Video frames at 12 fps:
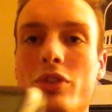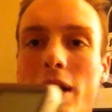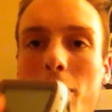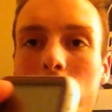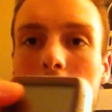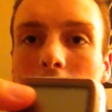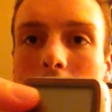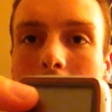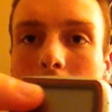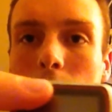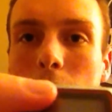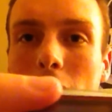damage it a
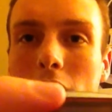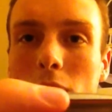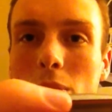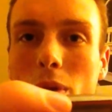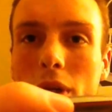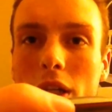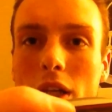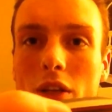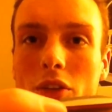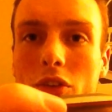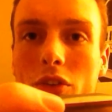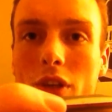little bit. You probably
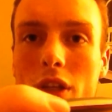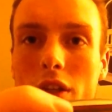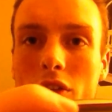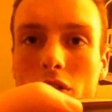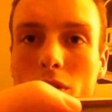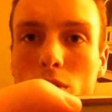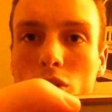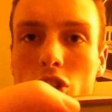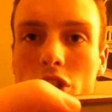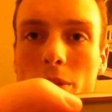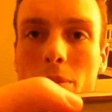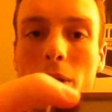can't see, there's a little
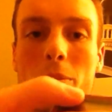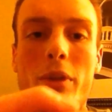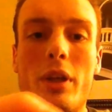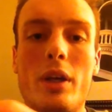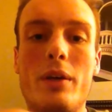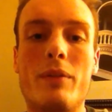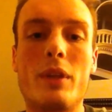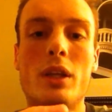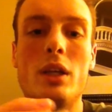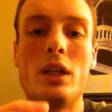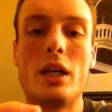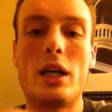chip up there.
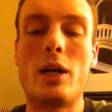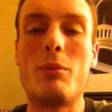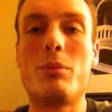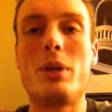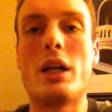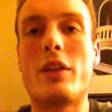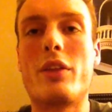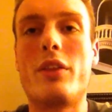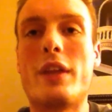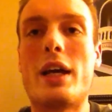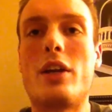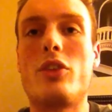But other
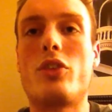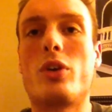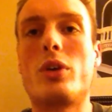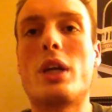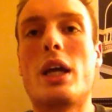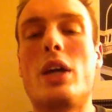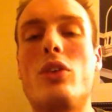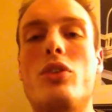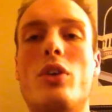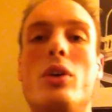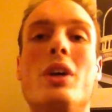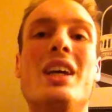than that, it's okay.
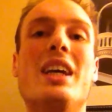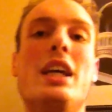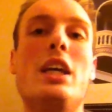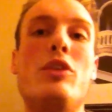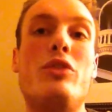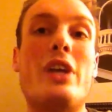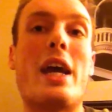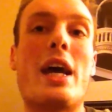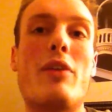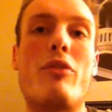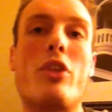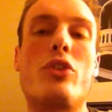So if you have